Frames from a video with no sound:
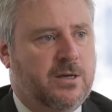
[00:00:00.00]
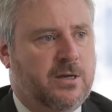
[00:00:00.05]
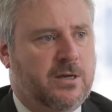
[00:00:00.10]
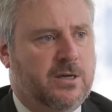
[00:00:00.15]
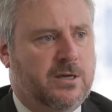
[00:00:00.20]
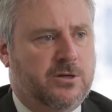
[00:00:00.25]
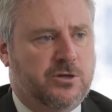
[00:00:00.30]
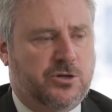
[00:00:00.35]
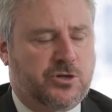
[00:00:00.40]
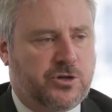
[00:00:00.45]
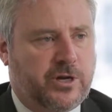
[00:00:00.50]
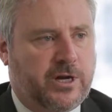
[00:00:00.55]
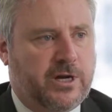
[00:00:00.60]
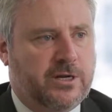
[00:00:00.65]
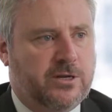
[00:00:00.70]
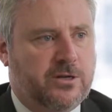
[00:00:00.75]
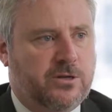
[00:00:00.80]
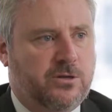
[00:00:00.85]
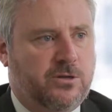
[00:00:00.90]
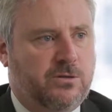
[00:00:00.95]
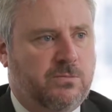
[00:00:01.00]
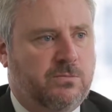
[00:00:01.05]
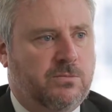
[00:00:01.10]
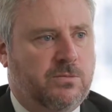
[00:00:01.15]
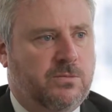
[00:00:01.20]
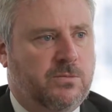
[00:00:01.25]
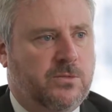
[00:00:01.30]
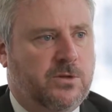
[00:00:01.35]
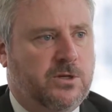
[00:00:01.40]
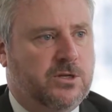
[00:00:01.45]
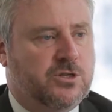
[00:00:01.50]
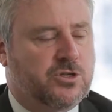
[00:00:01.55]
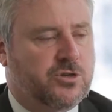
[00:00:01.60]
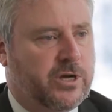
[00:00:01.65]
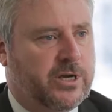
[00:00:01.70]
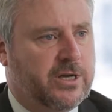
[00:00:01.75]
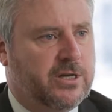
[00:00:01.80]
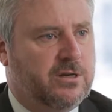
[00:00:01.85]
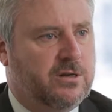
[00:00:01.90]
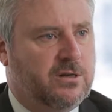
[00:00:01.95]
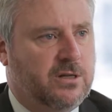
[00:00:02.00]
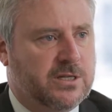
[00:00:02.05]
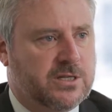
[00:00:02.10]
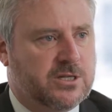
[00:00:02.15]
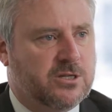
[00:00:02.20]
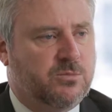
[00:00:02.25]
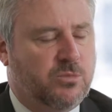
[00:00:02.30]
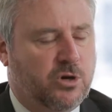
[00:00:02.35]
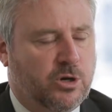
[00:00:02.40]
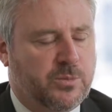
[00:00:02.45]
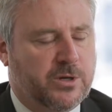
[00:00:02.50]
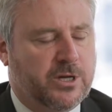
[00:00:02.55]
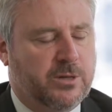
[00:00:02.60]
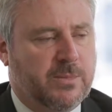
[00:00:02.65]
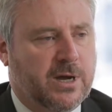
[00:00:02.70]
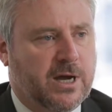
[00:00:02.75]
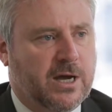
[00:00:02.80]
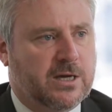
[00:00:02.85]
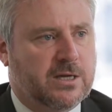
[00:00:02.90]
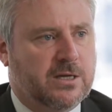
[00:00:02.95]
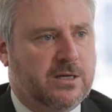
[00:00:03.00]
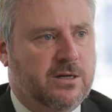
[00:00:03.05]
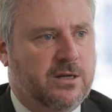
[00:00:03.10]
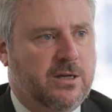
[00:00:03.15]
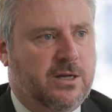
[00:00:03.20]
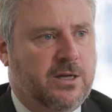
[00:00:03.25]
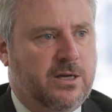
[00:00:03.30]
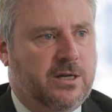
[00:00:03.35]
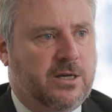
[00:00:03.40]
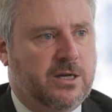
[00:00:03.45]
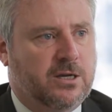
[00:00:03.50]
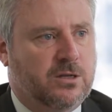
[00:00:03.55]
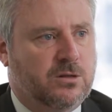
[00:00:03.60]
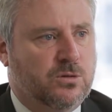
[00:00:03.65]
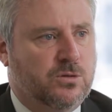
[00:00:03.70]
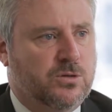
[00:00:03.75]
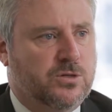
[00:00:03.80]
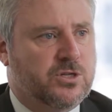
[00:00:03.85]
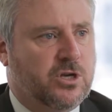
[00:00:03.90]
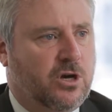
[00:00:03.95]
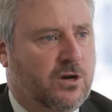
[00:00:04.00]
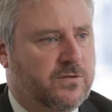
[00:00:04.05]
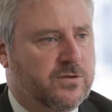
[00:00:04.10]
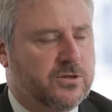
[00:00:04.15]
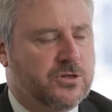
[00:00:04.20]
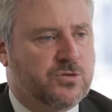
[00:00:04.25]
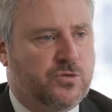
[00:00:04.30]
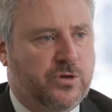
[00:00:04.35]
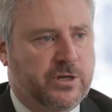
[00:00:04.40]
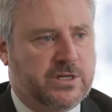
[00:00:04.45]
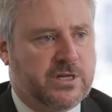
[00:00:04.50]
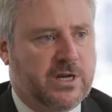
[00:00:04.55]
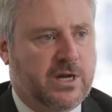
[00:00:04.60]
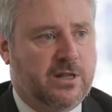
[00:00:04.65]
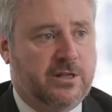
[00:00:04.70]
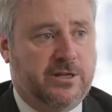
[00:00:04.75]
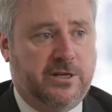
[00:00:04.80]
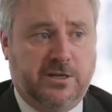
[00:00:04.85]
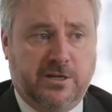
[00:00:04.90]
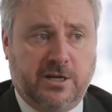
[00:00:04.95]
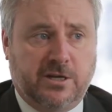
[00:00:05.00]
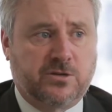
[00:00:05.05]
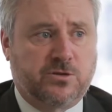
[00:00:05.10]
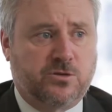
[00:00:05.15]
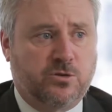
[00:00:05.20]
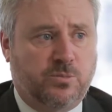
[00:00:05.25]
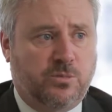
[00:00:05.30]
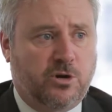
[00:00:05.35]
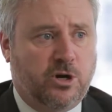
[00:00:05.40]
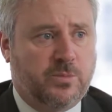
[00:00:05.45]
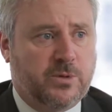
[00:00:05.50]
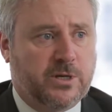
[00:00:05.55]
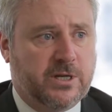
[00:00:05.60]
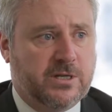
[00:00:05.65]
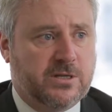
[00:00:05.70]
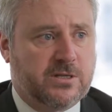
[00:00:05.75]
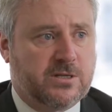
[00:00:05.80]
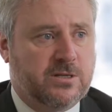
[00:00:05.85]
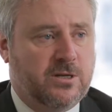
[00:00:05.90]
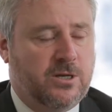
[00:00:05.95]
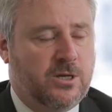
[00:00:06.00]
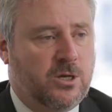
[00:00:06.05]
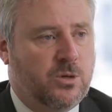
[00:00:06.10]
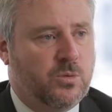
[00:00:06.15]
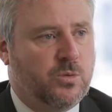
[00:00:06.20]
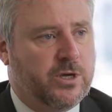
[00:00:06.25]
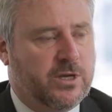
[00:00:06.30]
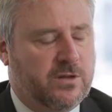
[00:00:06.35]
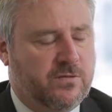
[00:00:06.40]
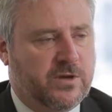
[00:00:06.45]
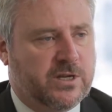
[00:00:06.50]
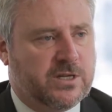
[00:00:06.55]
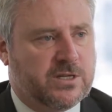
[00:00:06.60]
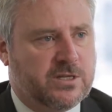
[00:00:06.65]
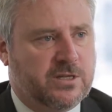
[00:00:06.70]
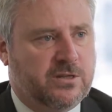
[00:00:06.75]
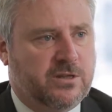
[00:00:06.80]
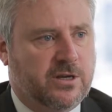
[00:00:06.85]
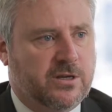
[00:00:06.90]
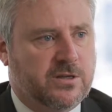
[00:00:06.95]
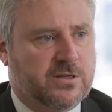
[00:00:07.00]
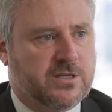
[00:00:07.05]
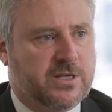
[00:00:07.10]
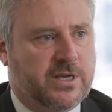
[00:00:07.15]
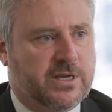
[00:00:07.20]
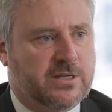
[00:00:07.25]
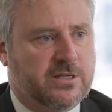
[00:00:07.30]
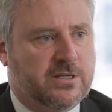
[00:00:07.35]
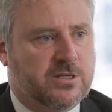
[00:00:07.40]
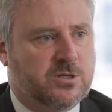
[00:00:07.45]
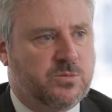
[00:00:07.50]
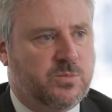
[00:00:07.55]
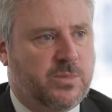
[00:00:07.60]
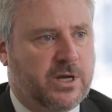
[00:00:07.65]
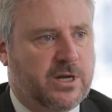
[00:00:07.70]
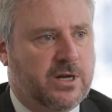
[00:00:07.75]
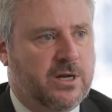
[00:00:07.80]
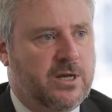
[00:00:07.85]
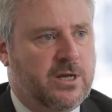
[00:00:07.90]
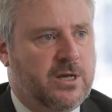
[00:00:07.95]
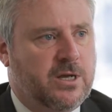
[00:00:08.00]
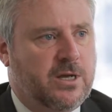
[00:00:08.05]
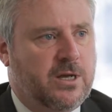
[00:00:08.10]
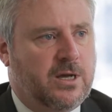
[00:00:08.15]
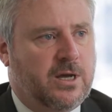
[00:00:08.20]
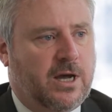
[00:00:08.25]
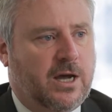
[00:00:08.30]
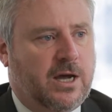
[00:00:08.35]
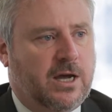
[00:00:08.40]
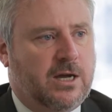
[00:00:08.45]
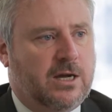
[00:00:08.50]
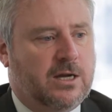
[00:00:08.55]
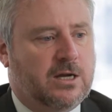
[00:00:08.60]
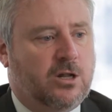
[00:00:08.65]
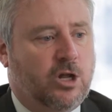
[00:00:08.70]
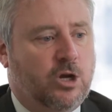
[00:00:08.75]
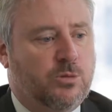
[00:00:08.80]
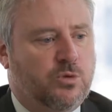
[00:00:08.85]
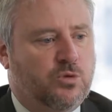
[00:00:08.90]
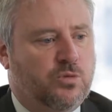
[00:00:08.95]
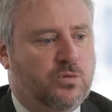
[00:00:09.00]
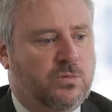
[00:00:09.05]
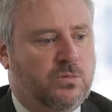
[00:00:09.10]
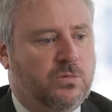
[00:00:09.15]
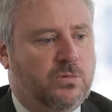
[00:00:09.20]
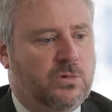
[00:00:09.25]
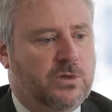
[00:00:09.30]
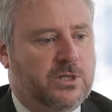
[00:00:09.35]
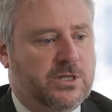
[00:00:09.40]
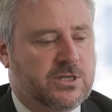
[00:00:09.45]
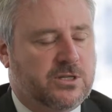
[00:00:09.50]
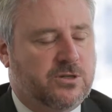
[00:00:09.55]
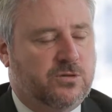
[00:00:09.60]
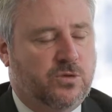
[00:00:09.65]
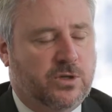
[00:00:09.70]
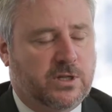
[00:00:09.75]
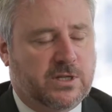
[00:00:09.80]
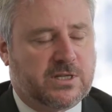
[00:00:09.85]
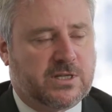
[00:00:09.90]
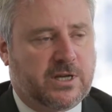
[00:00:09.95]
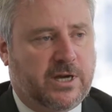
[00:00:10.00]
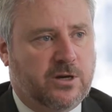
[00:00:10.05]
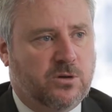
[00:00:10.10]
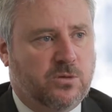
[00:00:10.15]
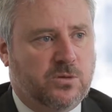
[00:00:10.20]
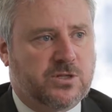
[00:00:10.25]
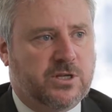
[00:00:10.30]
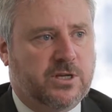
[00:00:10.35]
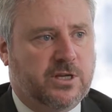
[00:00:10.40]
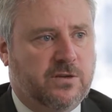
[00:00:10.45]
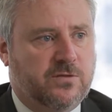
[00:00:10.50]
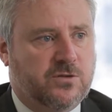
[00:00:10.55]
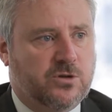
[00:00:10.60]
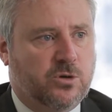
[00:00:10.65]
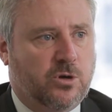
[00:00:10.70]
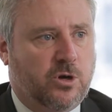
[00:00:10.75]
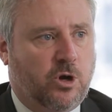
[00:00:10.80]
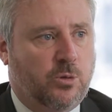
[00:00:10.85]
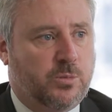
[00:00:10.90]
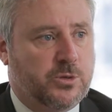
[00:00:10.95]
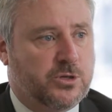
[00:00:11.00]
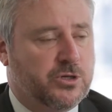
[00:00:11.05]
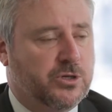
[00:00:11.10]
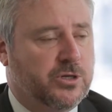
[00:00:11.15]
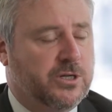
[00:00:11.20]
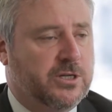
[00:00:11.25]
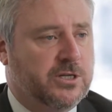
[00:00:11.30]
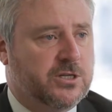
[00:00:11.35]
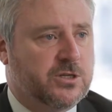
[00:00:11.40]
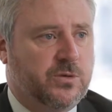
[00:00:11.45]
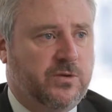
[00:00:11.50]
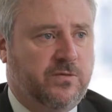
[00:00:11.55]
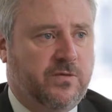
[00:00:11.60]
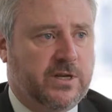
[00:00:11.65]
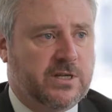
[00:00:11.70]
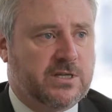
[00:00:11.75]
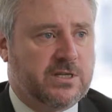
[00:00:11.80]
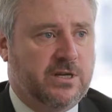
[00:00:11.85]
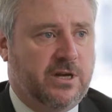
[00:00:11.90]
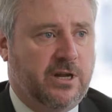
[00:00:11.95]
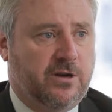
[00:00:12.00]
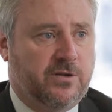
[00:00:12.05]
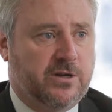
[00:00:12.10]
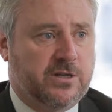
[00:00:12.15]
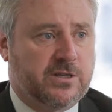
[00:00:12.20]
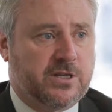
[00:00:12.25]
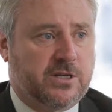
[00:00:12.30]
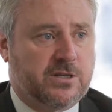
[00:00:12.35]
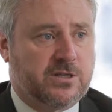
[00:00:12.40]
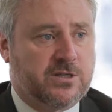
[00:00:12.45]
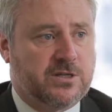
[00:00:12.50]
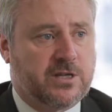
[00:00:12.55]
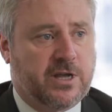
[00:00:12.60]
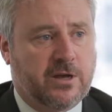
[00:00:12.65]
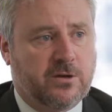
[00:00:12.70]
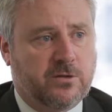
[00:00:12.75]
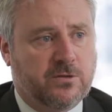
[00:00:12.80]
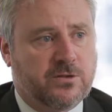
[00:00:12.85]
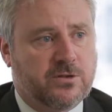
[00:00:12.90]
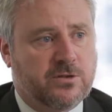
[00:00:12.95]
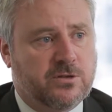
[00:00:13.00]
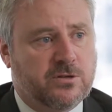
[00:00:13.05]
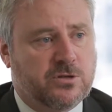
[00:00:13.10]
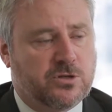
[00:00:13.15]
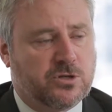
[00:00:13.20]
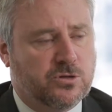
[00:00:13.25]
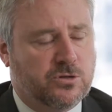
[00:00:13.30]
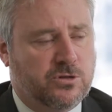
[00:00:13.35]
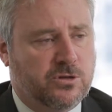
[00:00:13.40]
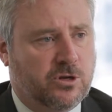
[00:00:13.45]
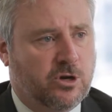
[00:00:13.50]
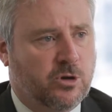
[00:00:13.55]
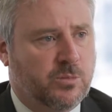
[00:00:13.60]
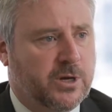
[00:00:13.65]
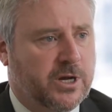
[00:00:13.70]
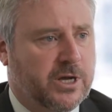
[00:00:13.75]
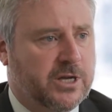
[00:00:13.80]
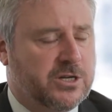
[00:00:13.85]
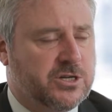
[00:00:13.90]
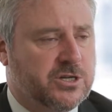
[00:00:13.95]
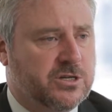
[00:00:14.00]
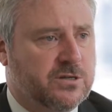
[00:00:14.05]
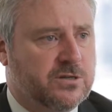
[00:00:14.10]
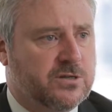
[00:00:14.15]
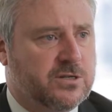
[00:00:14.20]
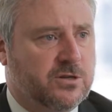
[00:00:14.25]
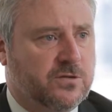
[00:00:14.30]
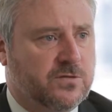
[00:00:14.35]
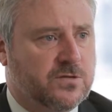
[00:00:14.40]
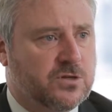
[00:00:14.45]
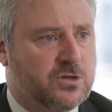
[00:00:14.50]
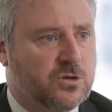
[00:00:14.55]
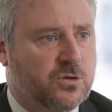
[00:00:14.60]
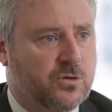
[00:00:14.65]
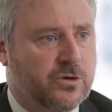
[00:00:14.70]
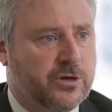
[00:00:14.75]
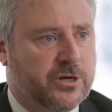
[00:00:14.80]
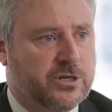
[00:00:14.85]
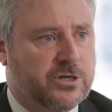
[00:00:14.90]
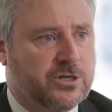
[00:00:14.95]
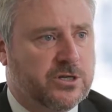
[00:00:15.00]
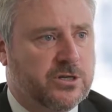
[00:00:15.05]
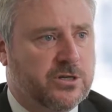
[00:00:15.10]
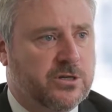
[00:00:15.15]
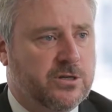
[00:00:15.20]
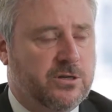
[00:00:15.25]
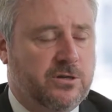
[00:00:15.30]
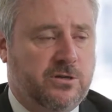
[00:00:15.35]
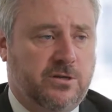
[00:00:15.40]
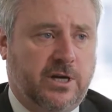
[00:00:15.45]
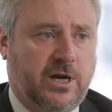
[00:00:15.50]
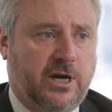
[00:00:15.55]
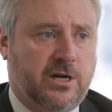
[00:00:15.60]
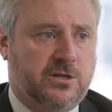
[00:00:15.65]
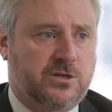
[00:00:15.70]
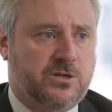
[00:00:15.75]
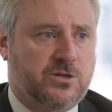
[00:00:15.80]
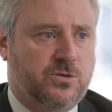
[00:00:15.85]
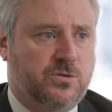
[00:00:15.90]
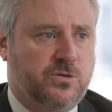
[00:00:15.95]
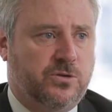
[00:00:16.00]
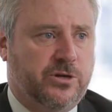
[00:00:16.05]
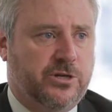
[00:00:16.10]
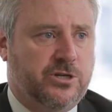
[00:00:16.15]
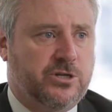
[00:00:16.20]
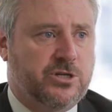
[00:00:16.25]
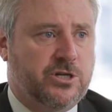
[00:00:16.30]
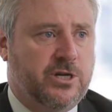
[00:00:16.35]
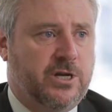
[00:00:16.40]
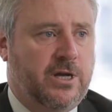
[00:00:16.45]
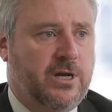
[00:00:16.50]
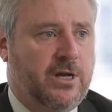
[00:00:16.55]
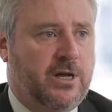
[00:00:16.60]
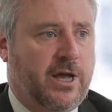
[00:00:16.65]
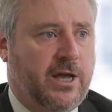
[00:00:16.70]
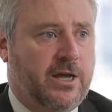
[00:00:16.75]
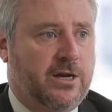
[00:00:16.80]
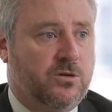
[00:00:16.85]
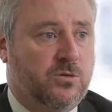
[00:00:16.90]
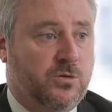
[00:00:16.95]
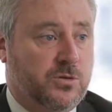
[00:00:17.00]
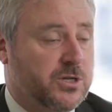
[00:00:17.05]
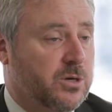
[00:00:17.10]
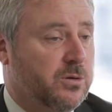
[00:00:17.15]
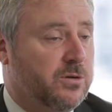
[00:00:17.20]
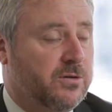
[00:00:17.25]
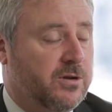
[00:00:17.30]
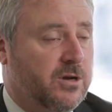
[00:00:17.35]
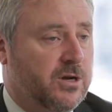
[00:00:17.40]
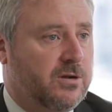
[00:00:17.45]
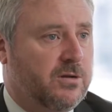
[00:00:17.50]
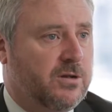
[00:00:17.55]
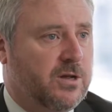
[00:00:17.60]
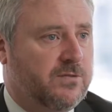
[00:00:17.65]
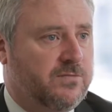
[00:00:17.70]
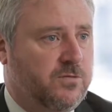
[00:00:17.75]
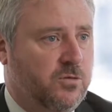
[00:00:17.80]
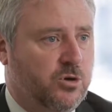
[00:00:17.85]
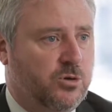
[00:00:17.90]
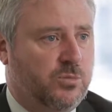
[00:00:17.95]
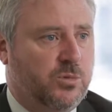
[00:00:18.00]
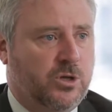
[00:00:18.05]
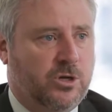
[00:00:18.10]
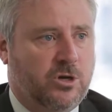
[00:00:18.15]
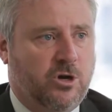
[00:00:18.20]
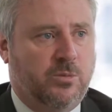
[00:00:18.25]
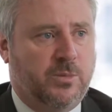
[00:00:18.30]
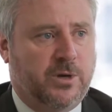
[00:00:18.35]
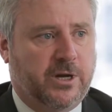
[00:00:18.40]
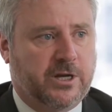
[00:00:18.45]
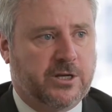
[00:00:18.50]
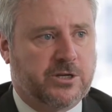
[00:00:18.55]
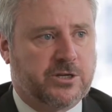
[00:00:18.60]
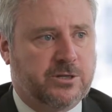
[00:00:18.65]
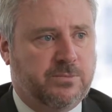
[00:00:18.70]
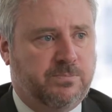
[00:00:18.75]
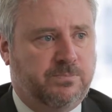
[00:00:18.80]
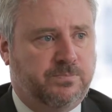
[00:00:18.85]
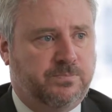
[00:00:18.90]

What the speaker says: In Australia, the Australian listed property market includes office, retail and industrial properties. We invest in those sectors, but global listed real estate also gives you opportunities to invest in areas such as health, student accommodation, self-storage, data storage, and also affordable accommodation.